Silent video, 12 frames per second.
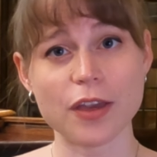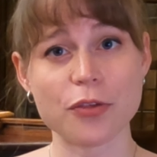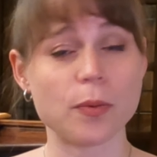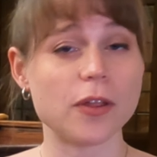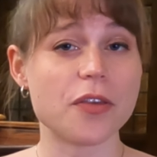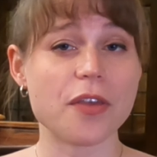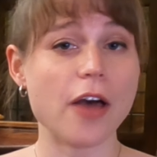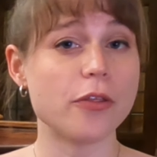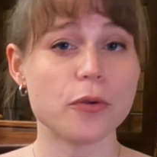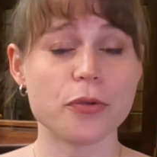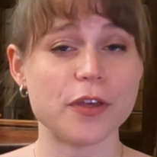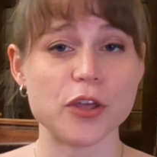as well as
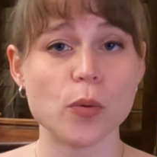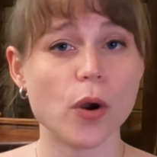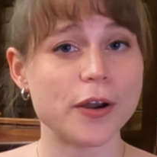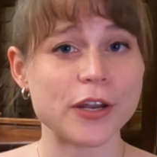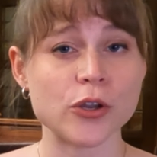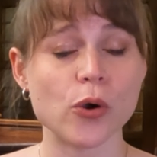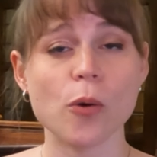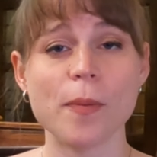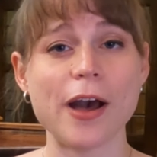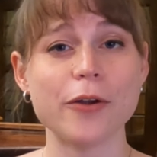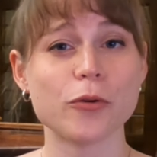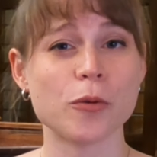others that you already know
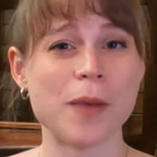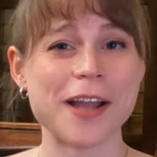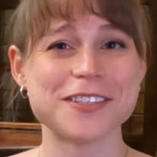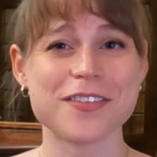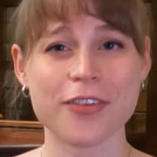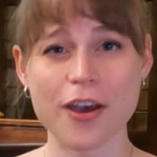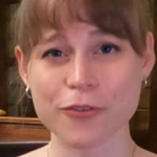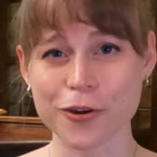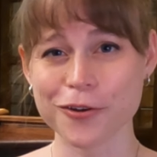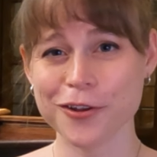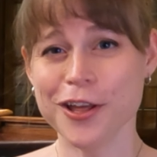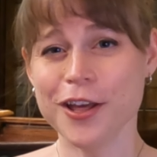about or might discover,